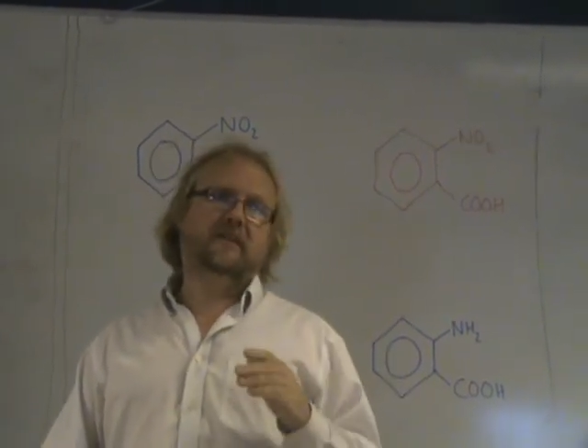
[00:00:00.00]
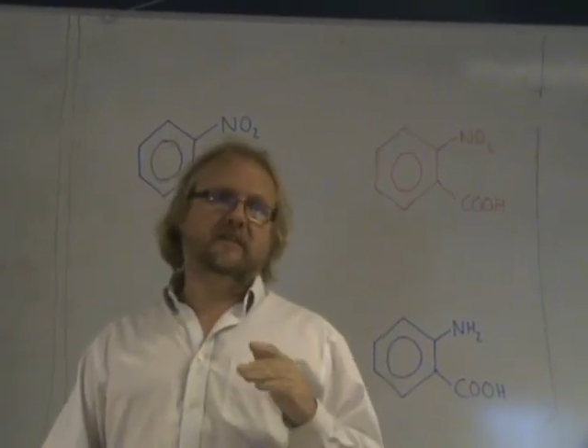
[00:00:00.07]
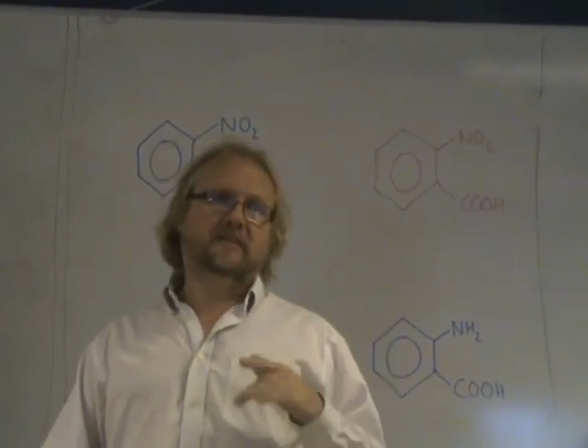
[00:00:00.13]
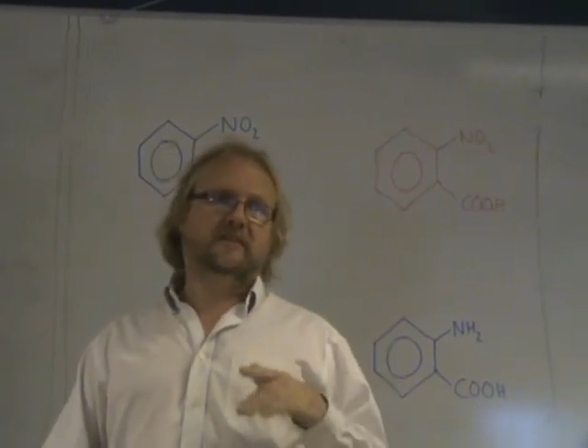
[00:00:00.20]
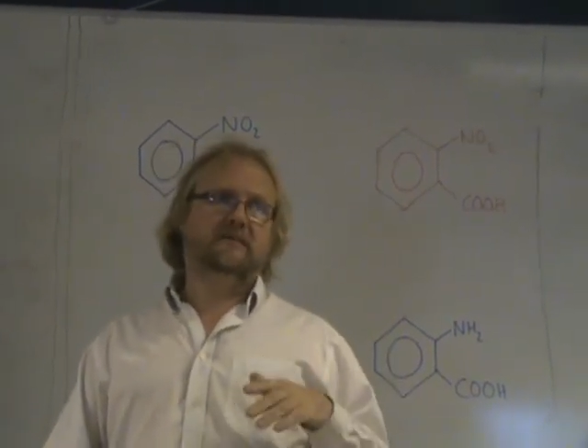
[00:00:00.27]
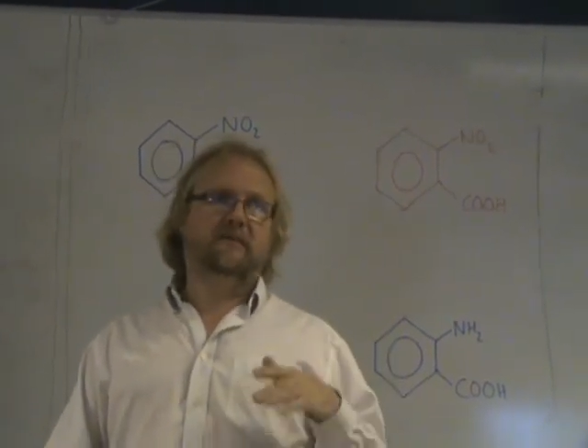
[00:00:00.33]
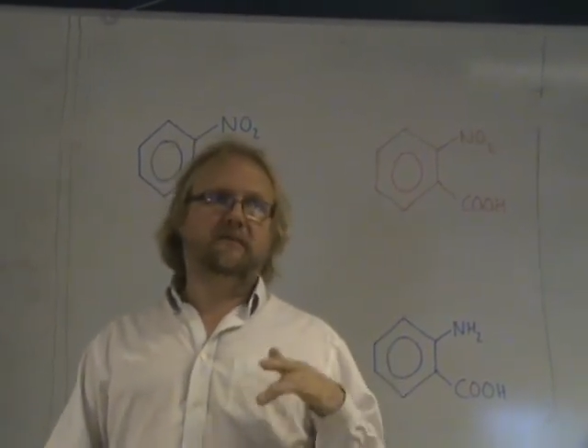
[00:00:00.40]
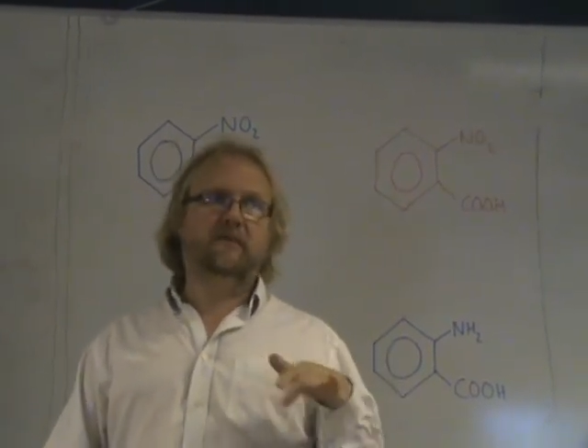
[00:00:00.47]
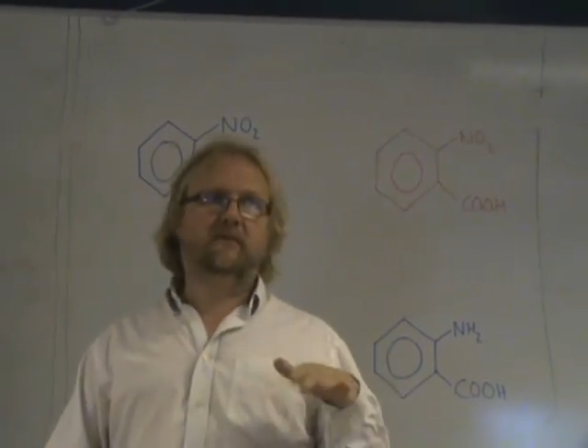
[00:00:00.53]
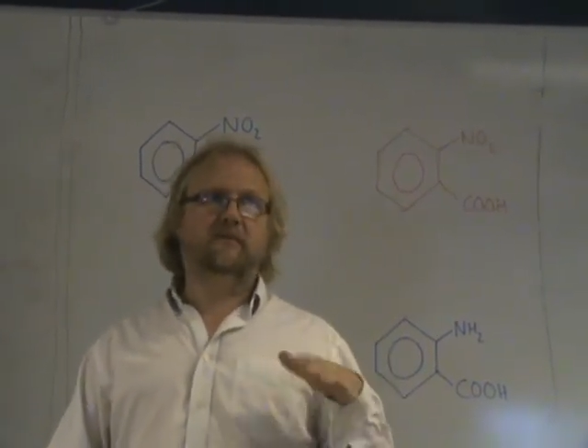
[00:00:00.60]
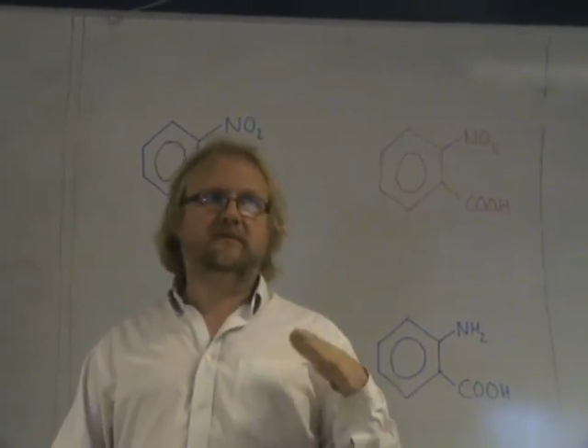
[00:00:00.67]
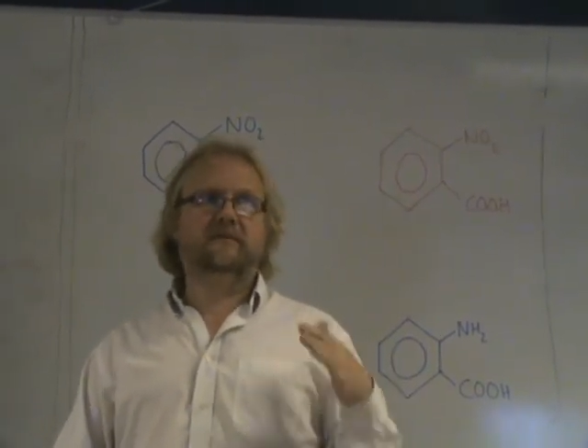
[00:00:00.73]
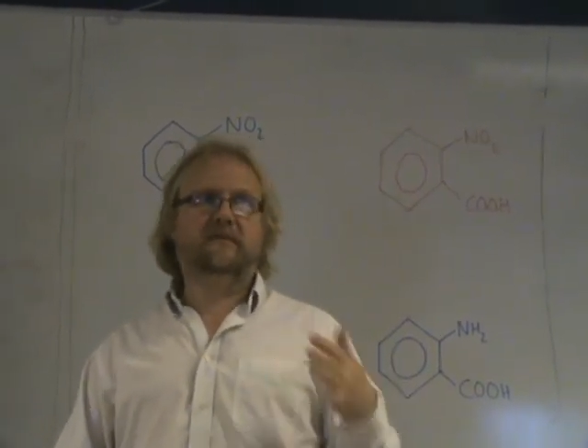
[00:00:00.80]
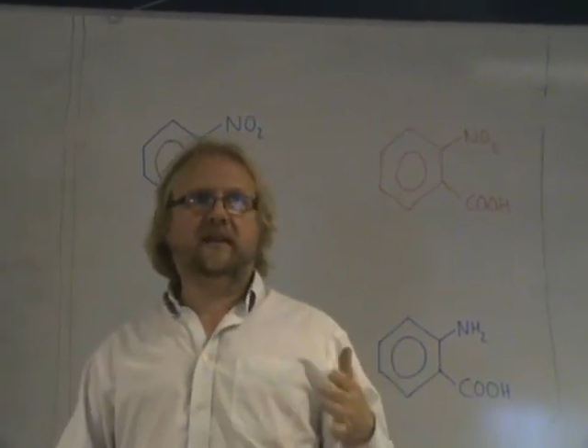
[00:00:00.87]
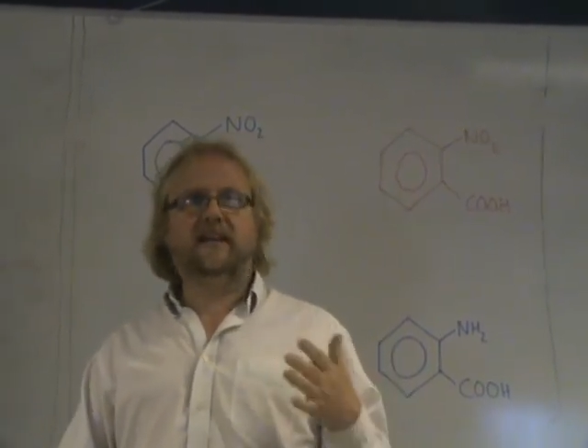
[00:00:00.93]
So if you
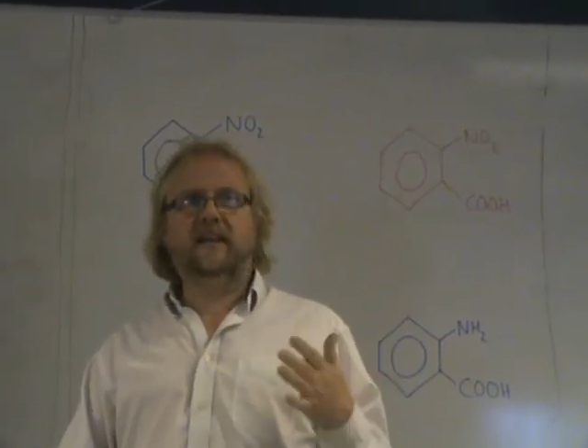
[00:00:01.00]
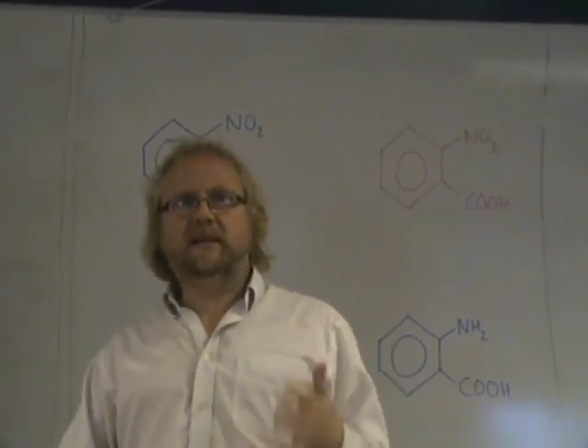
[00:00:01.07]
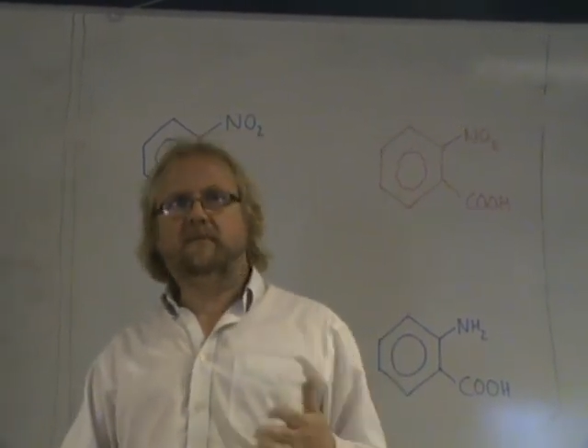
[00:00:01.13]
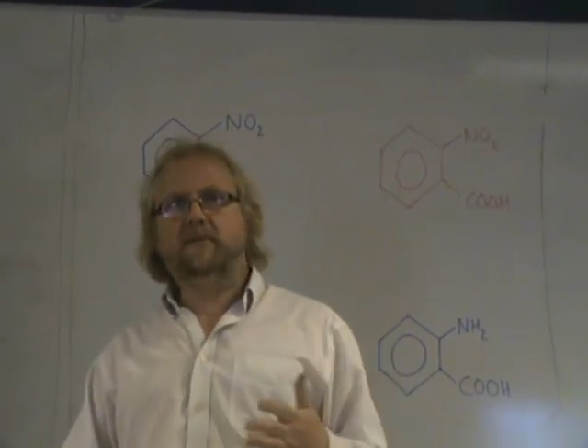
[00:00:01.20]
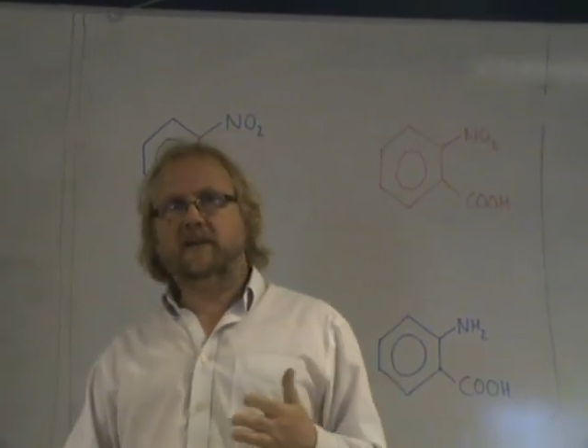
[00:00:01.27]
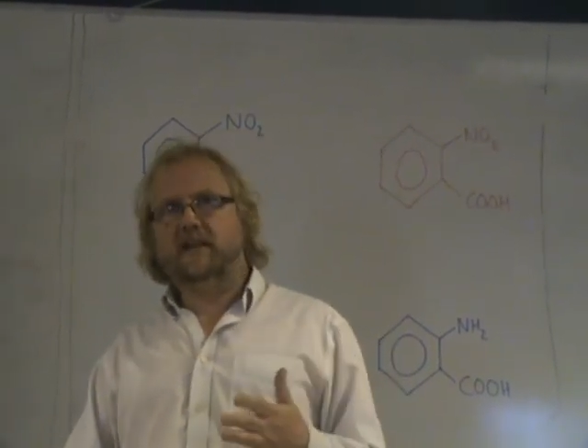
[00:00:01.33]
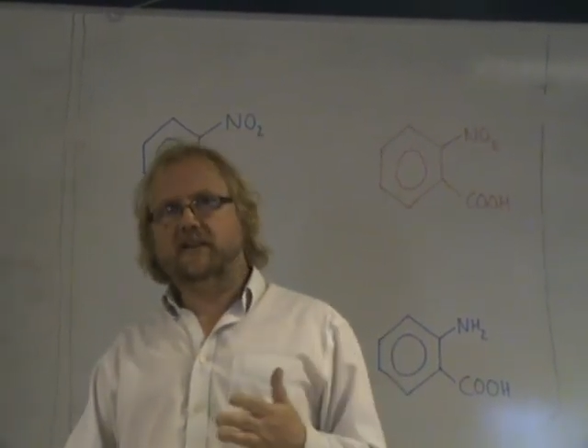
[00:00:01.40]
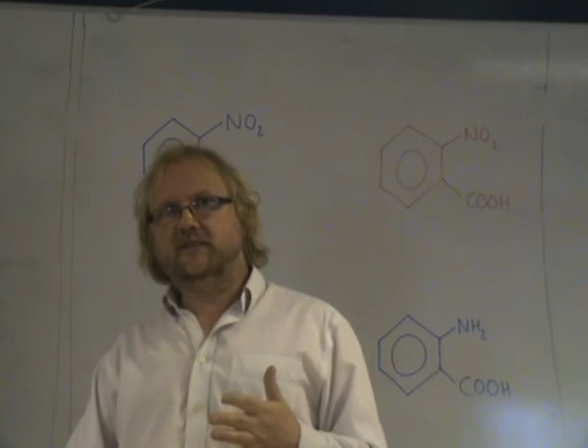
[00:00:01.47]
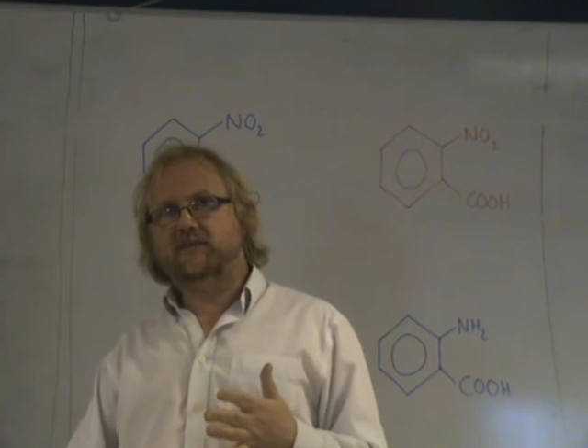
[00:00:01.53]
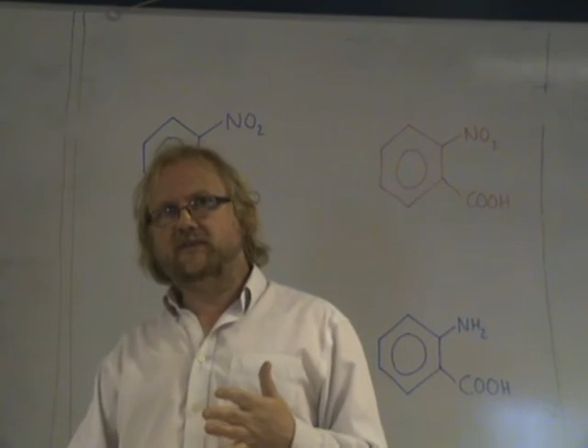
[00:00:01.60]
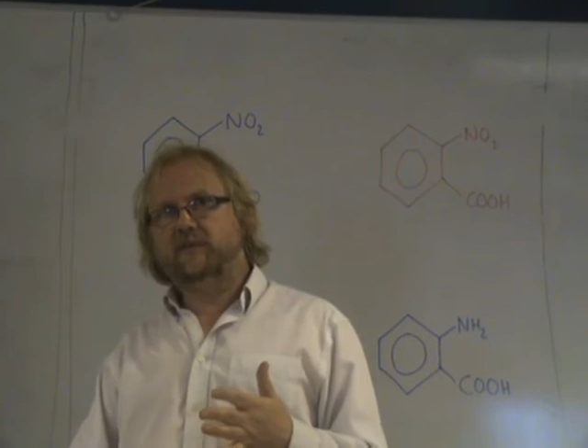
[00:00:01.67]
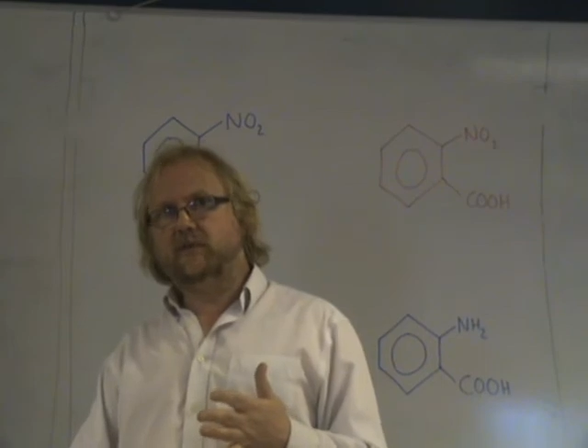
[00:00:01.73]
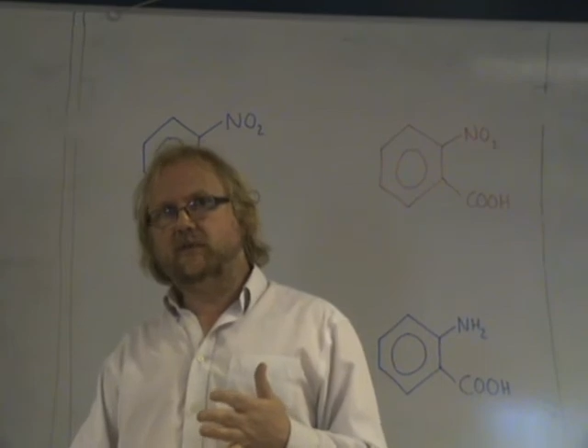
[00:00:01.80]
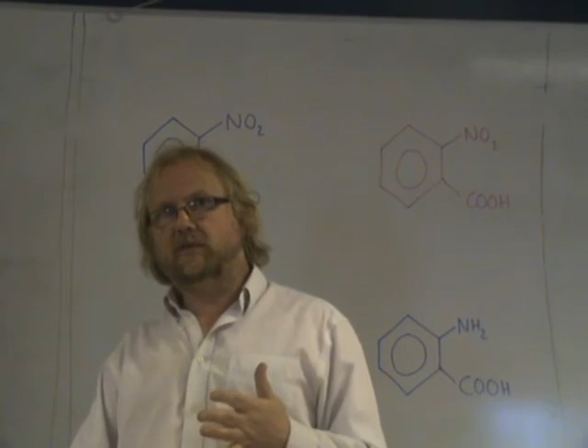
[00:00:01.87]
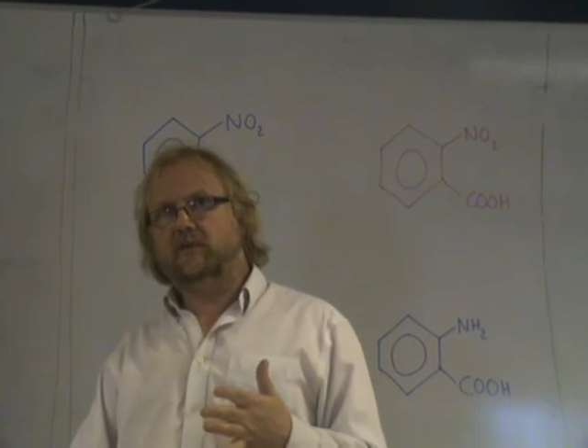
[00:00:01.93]
thought of
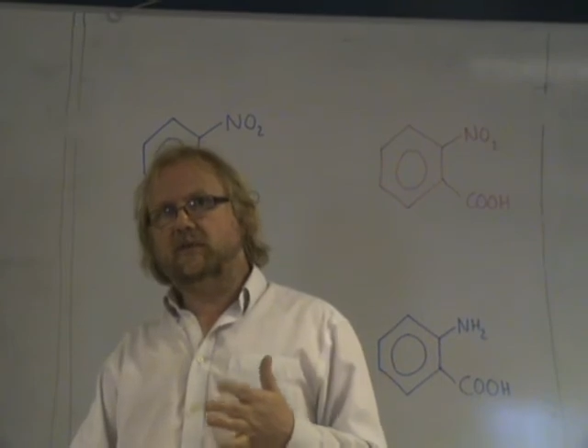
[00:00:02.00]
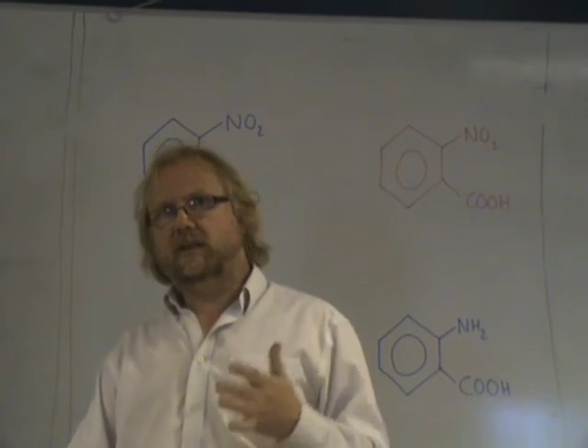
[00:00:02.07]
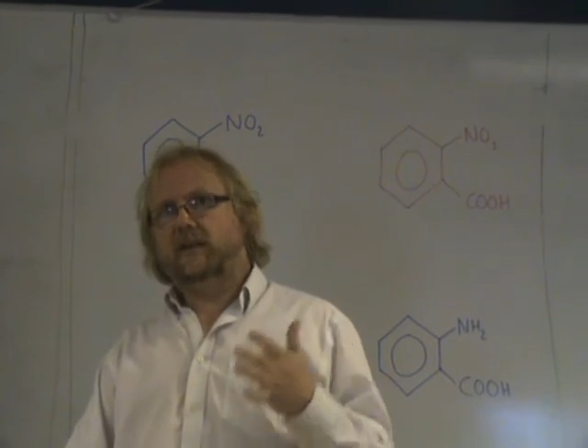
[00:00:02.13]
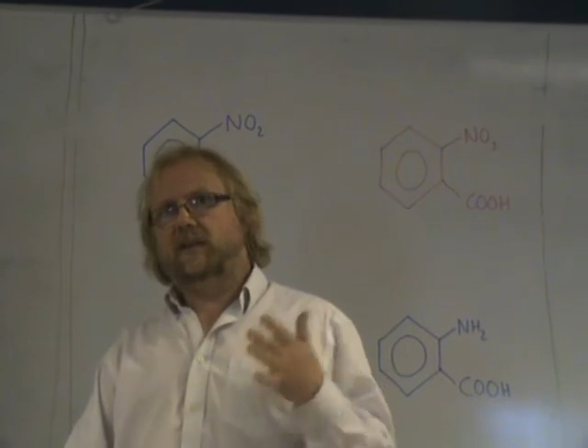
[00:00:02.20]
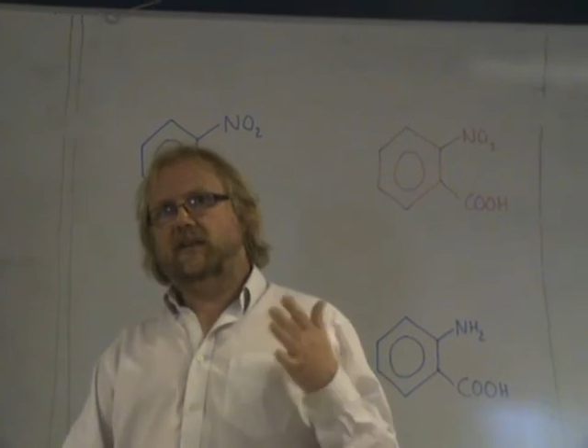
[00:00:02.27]
NaBH4,